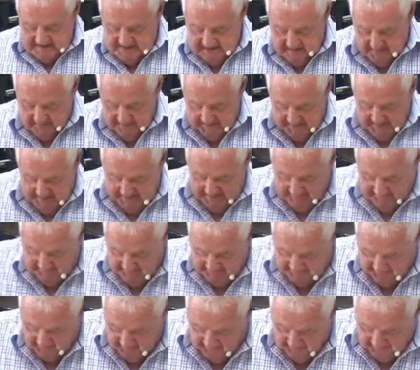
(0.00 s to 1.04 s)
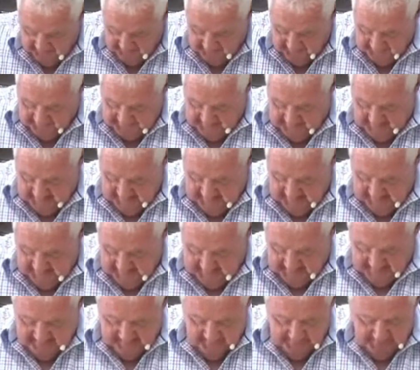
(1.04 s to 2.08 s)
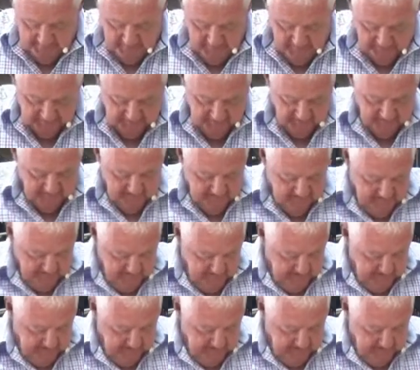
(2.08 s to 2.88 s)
something advertised on telly and the person